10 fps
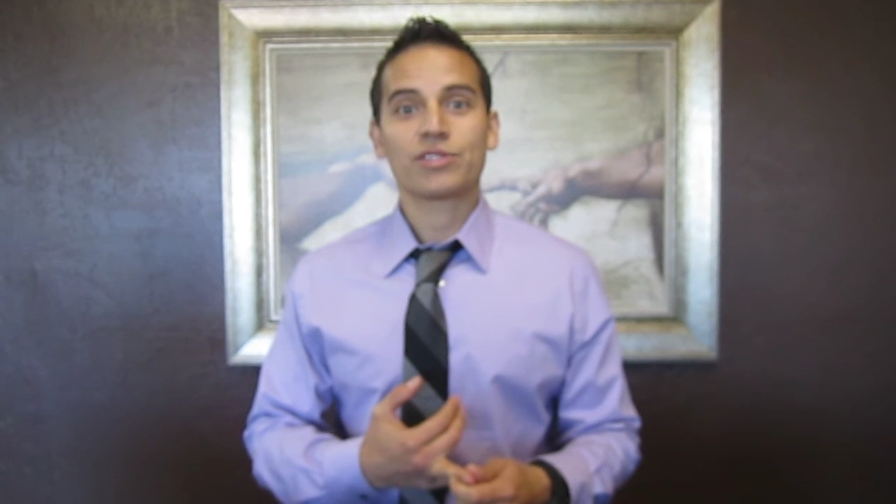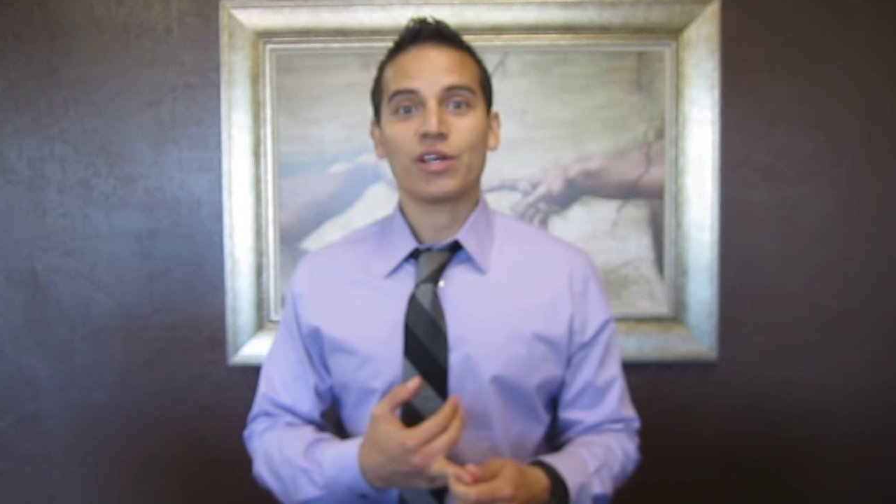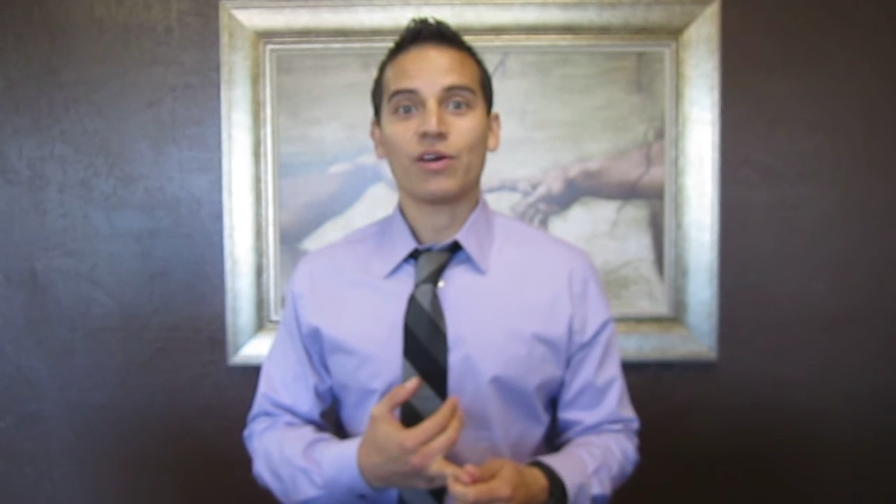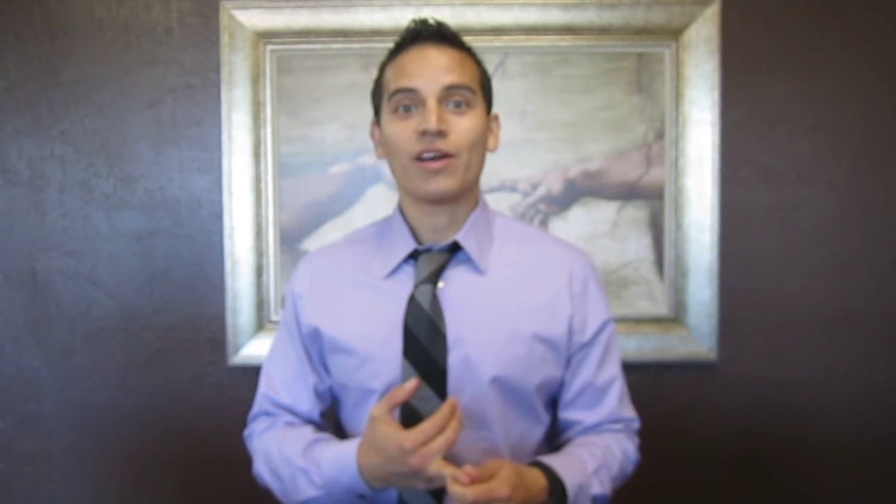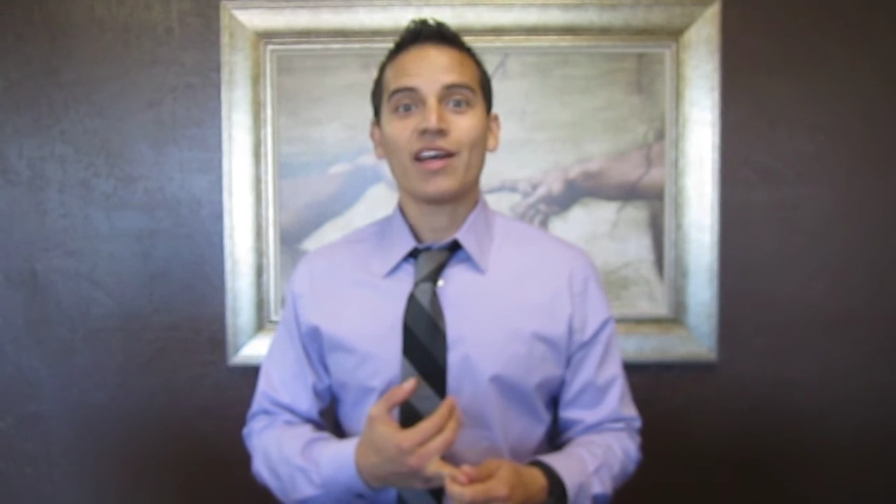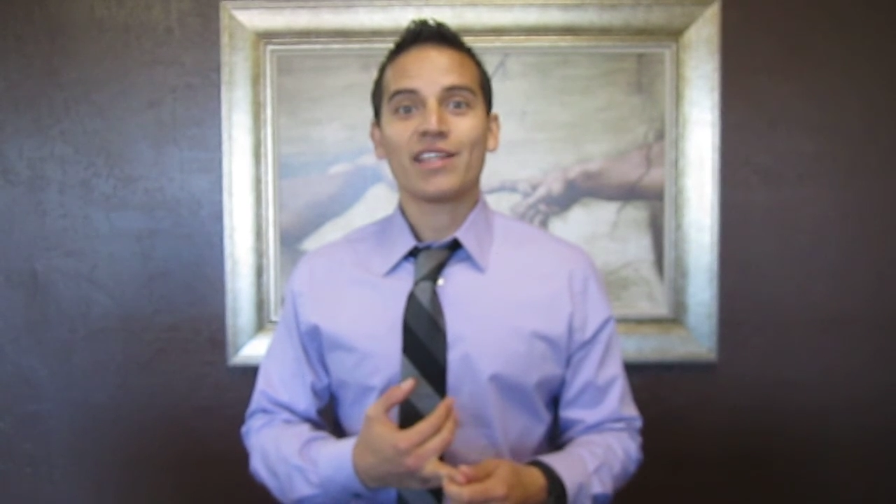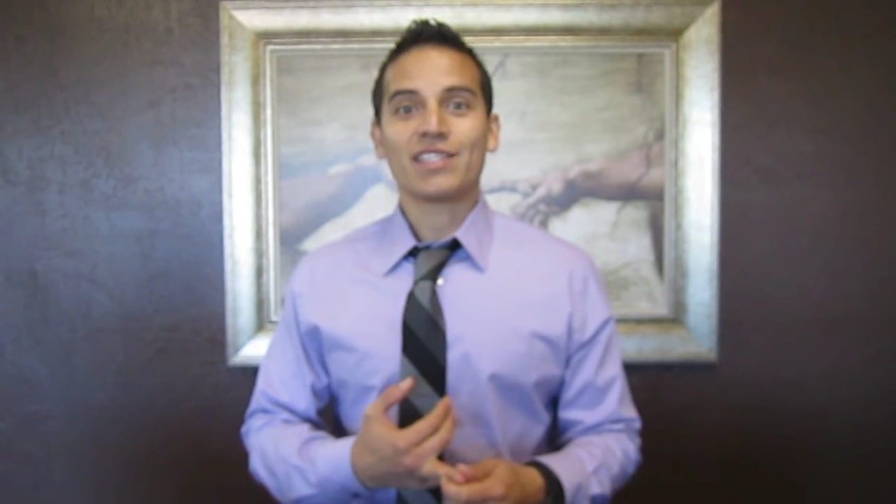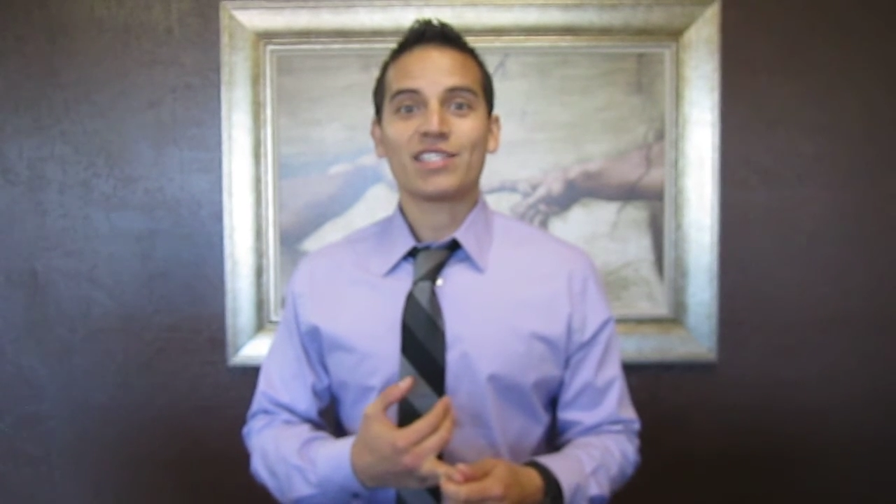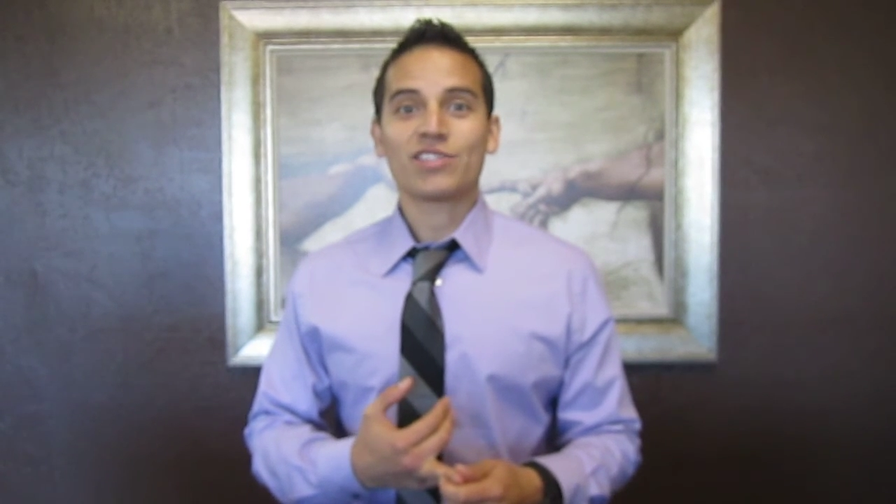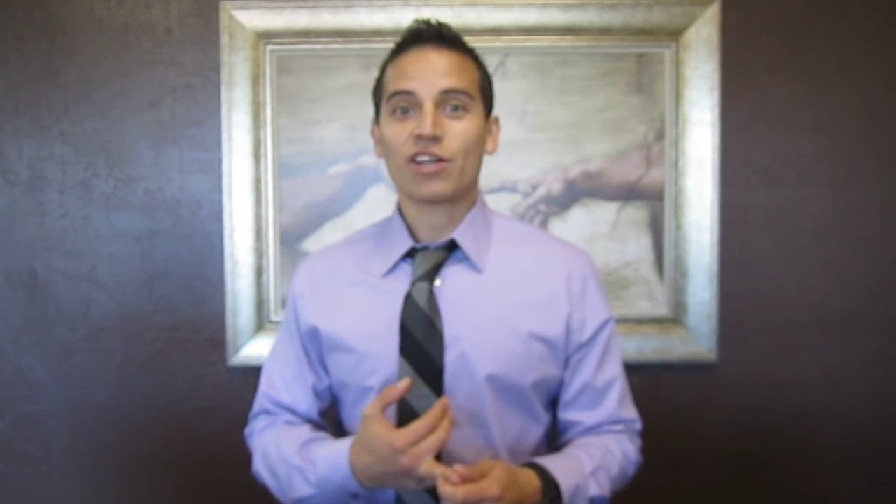So
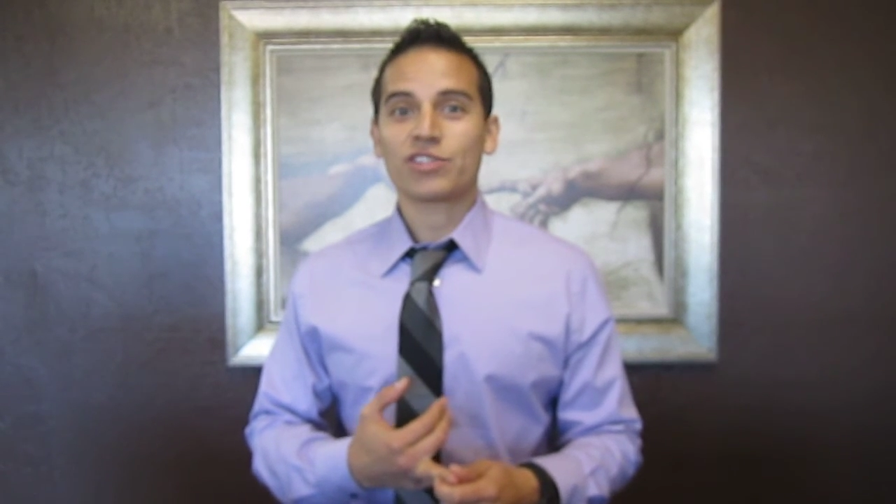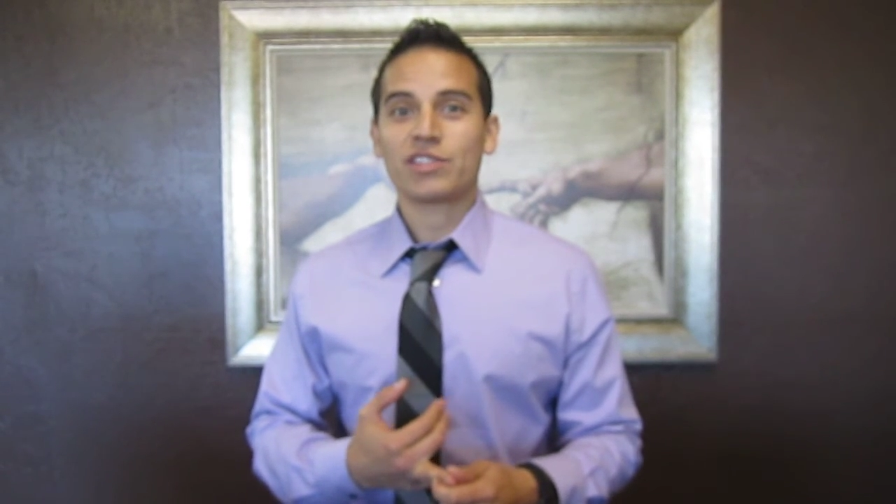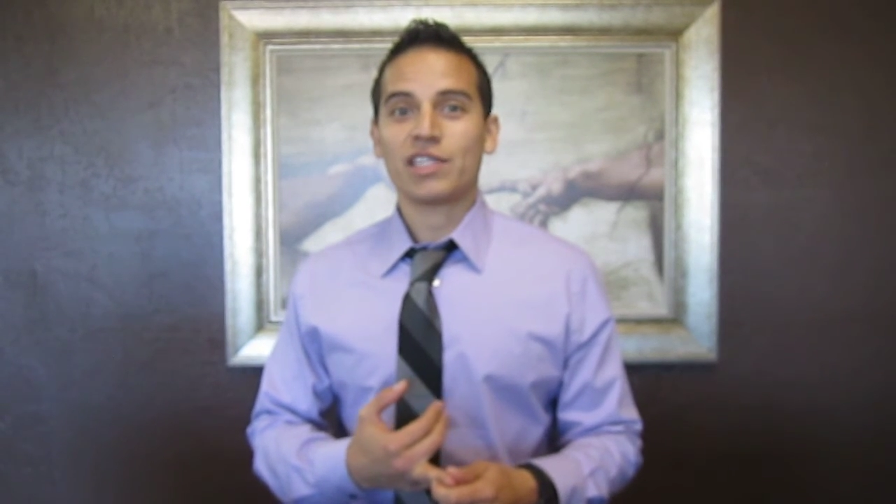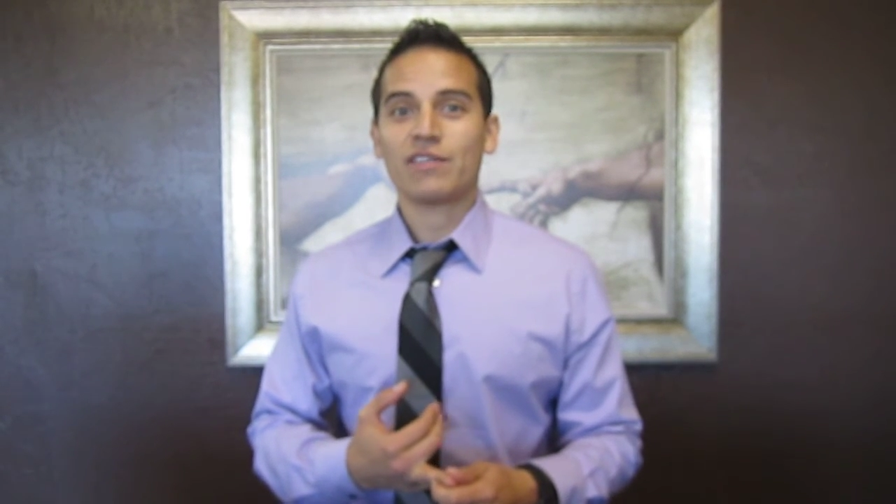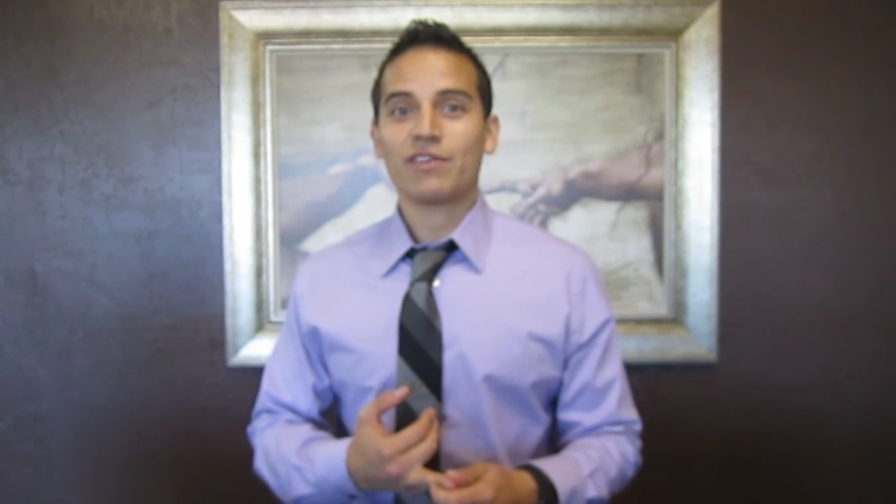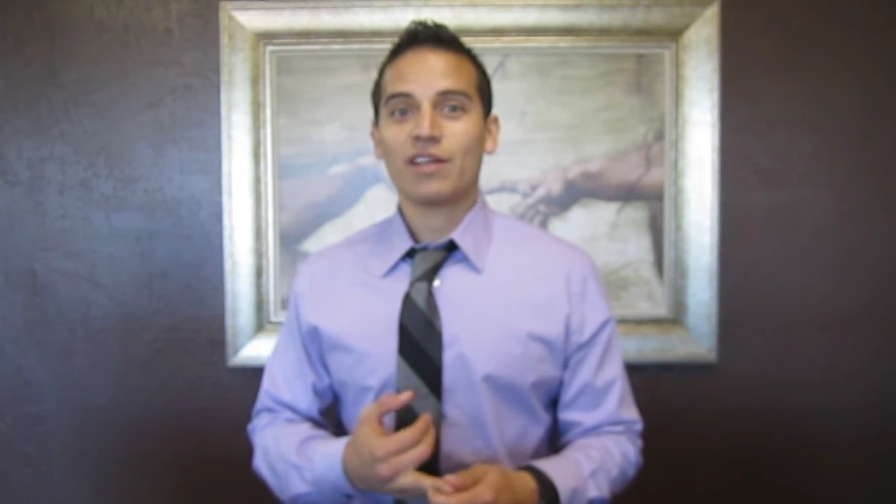this is Dr. Steve,